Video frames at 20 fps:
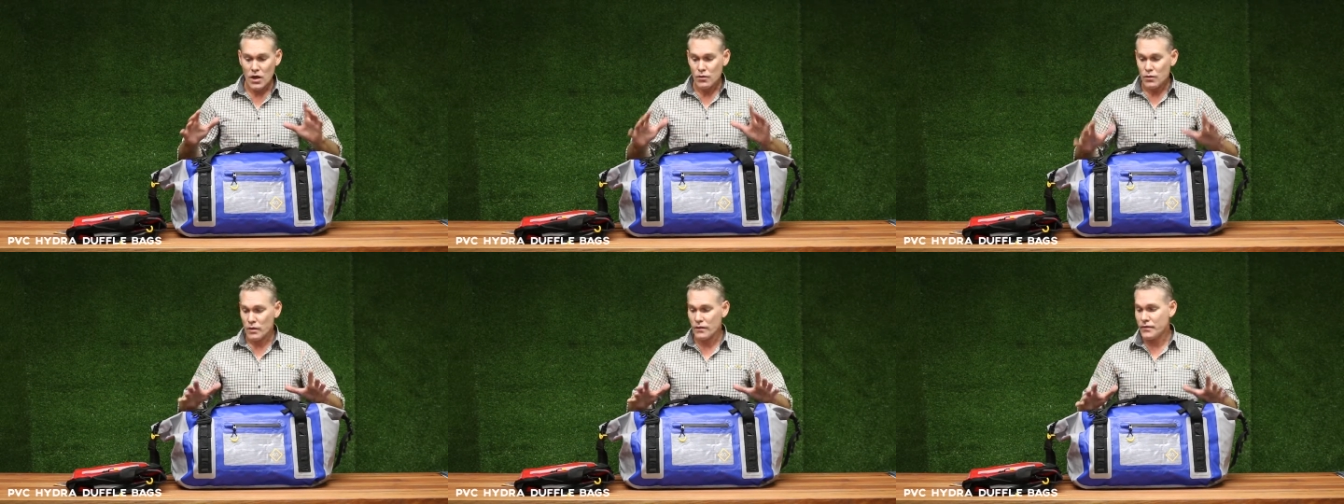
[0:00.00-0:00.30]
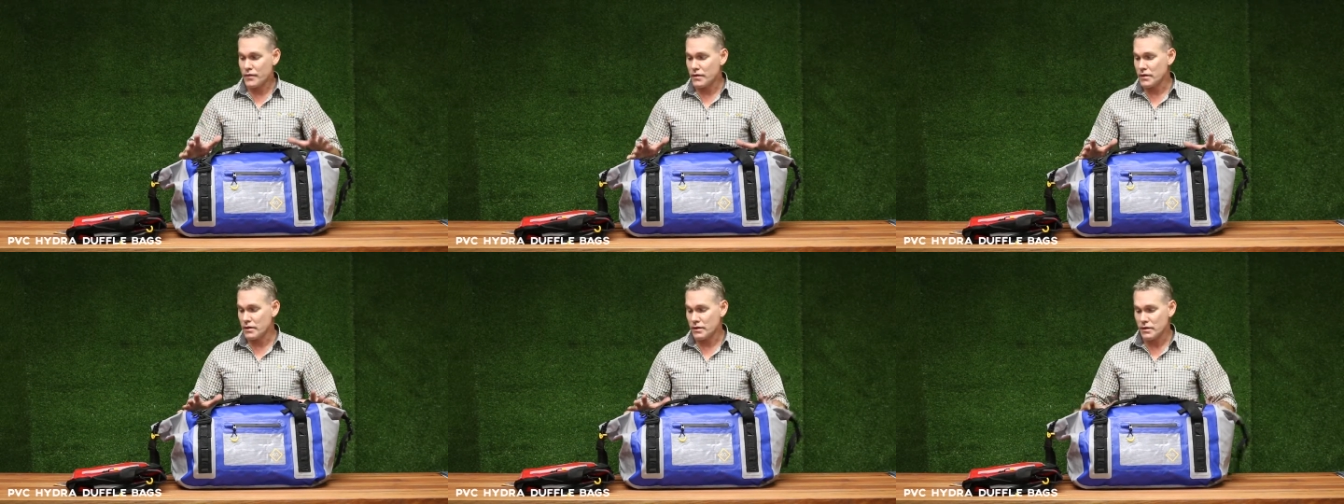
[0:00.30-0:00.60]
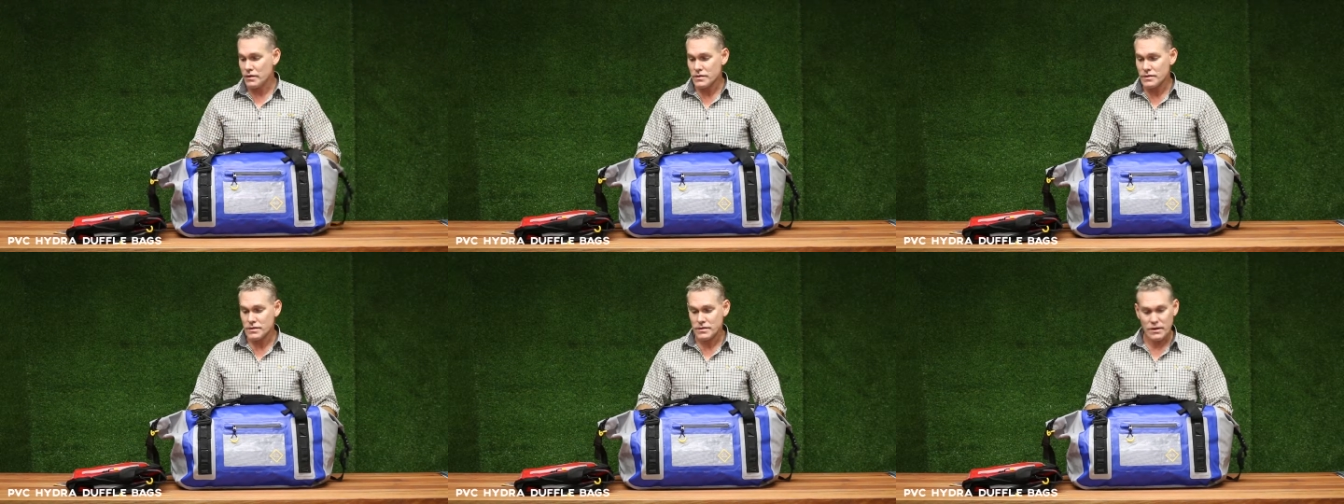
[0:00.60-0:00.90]
with
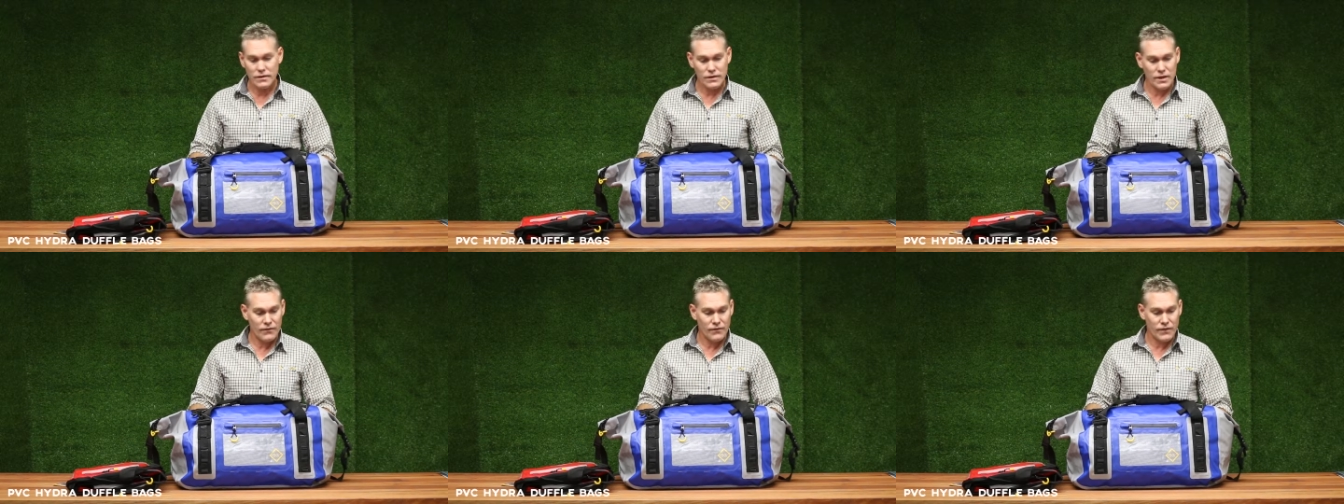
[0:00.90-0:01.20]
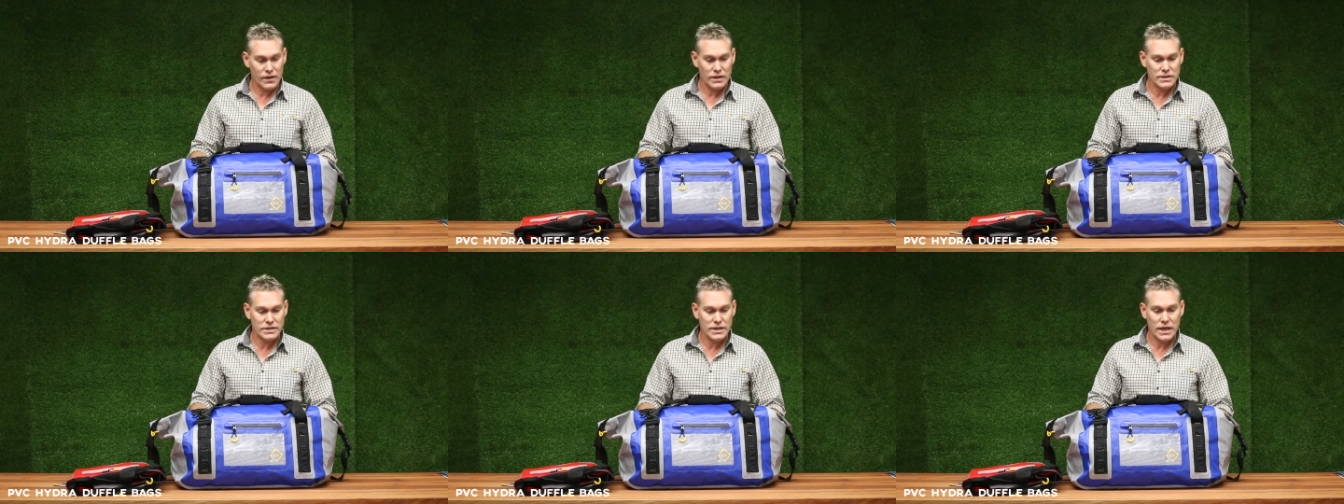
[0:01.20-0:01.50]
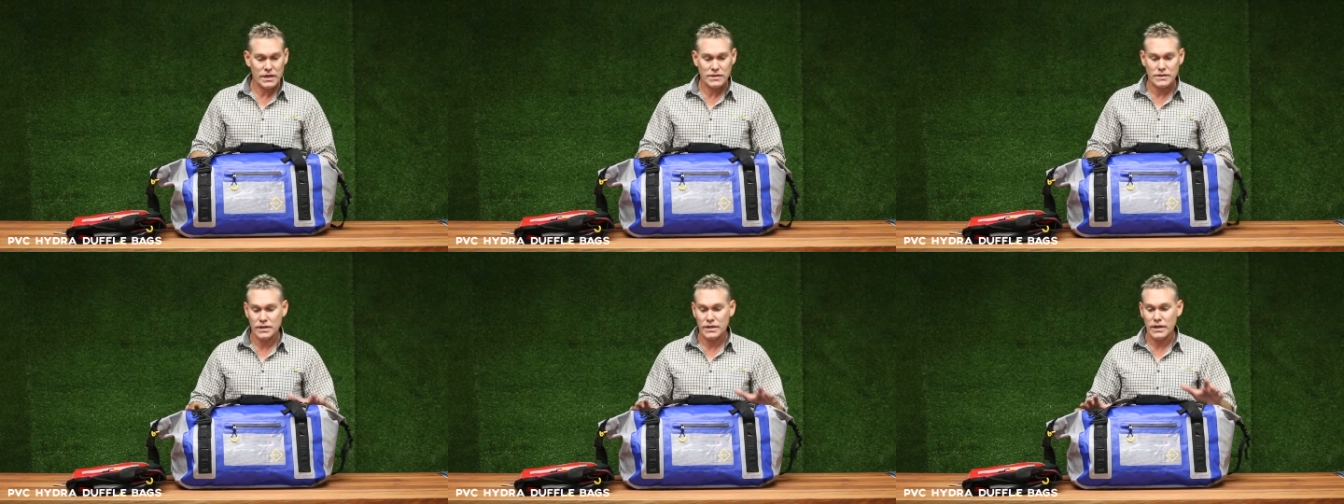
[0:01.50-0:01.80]
these they're
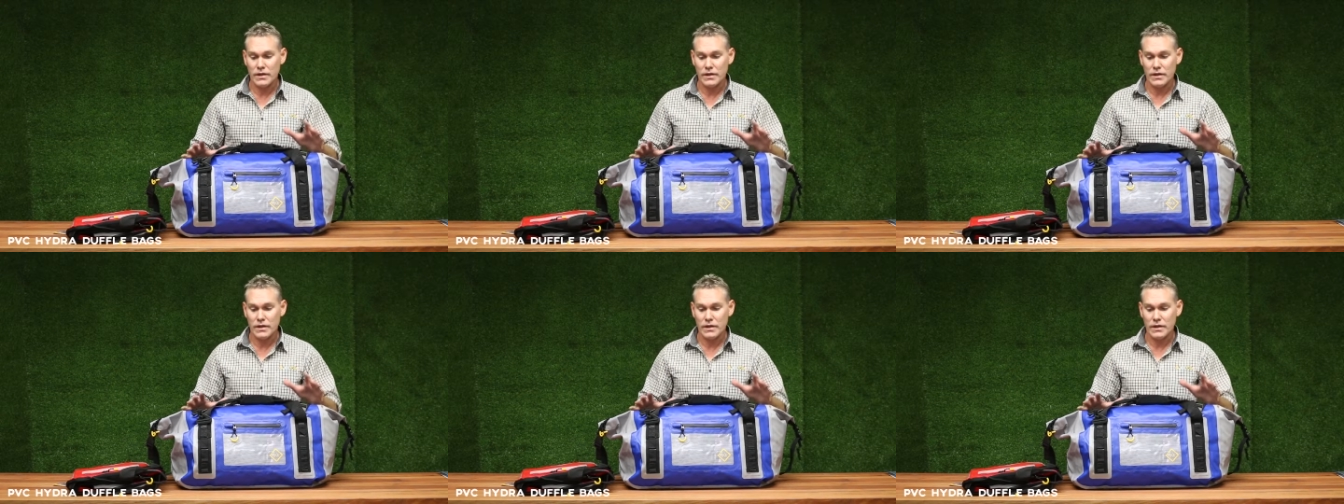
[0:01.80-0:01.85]
fantastic.